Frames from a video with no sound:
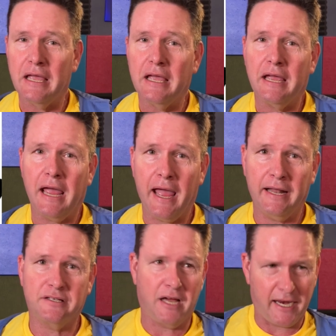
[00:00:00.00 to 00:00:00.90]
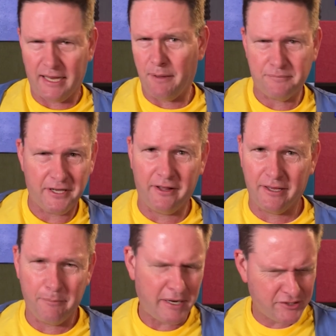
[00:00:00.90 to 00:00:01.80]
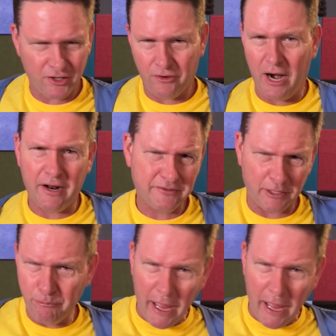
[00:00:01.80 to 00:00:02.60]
And I kept telling him, I turned around, I was like,